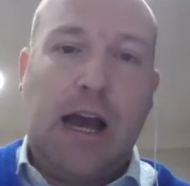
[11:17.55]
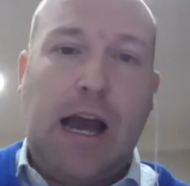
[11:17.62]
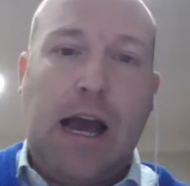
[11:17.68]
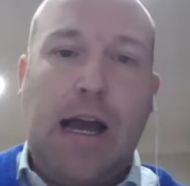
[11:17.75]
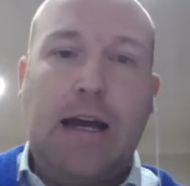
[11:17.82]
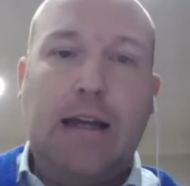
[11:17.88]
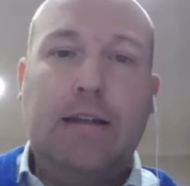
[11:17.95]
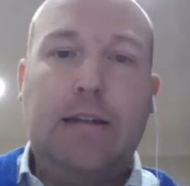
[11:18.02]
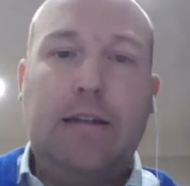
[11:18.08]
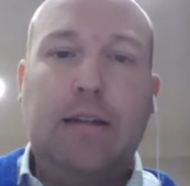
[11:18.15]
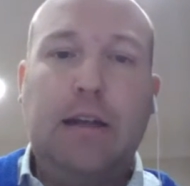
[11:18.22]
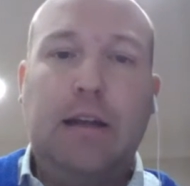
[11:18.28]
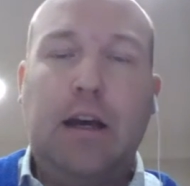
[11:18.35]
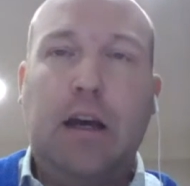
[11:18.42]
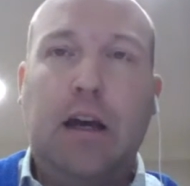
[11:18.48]
and
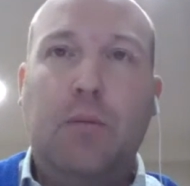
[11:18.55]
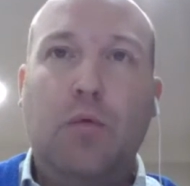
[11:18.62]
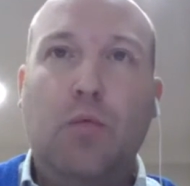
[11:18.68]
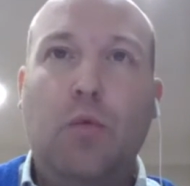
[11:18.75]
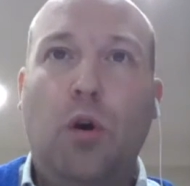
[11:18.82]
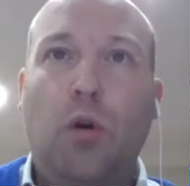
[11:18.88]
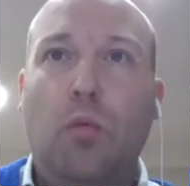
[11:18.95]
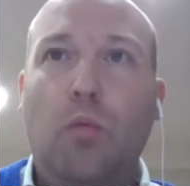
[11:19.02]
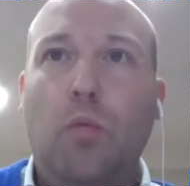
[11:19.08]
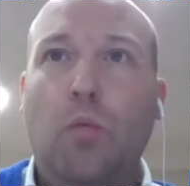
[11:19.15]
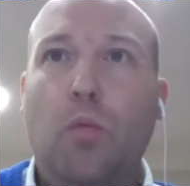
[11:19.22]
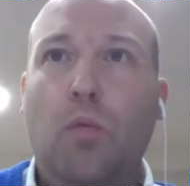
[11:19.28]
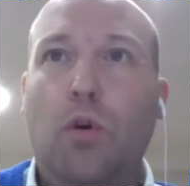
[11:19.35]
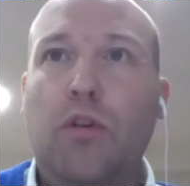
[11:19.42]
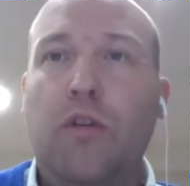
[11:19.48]

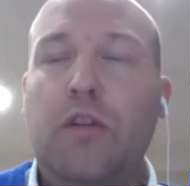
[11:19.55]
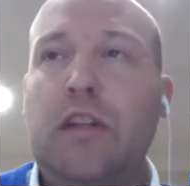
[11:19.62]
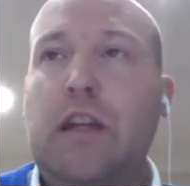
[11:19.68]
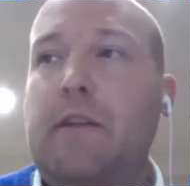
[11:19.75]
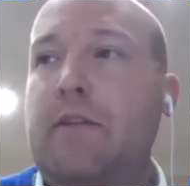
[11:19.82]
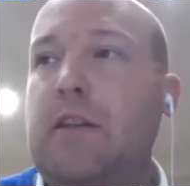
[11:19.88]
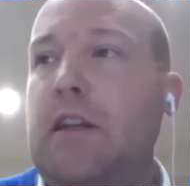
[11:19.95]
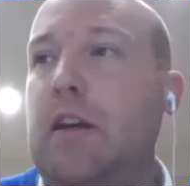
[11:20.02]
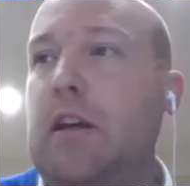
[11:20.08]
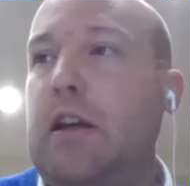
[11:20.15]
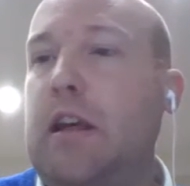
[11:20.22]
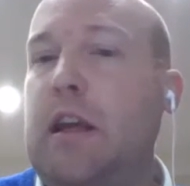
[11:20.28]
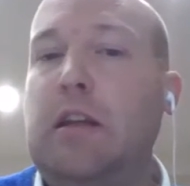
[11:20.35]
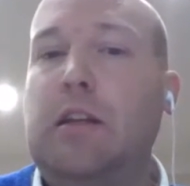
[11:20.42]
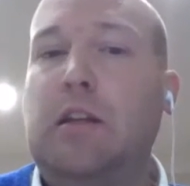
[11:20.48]
what the DfT are
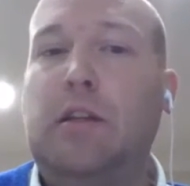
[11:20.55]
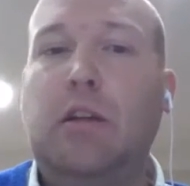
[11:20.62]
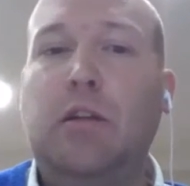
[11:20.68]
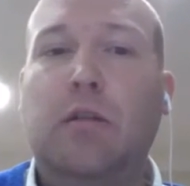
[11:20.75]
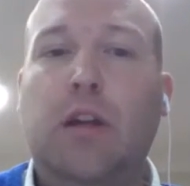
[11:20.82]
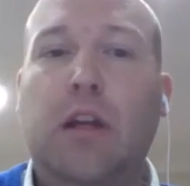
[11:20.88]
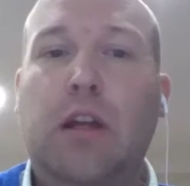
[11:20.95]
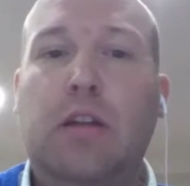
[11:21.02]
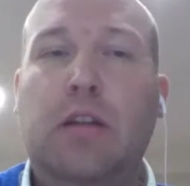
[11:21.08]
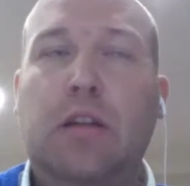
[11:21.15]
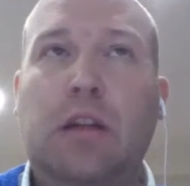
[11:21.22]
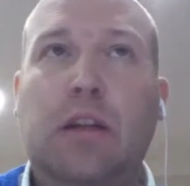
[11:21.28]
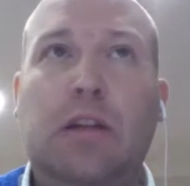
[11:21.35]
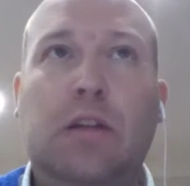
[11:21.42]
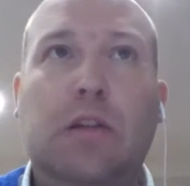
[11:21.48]
keen to do is
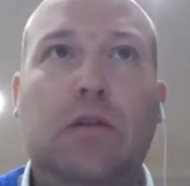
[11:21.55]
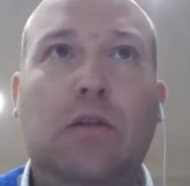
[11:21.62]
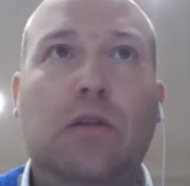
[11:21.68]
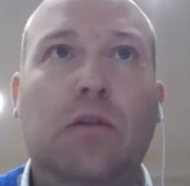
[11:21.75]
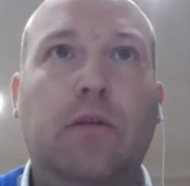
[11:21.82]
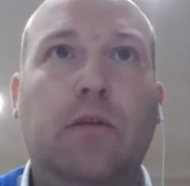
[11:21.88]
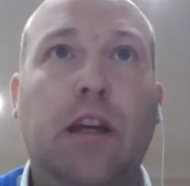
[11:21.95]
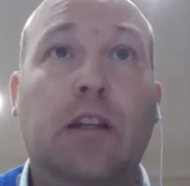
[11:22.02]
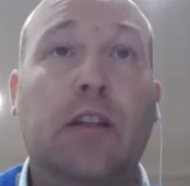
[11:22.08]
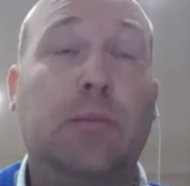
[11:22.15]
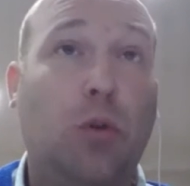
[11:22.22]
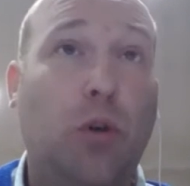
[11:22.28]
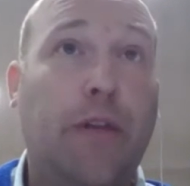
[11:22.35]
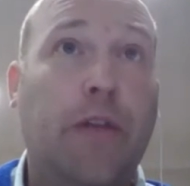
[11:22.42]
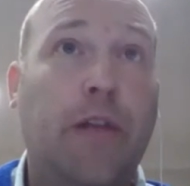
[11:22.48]
to sort of
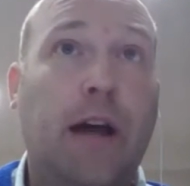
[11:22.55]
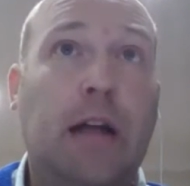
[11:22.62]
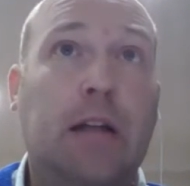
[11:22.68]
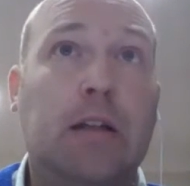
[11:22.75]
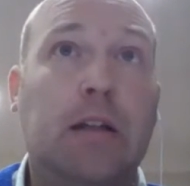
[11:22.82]
exploit that,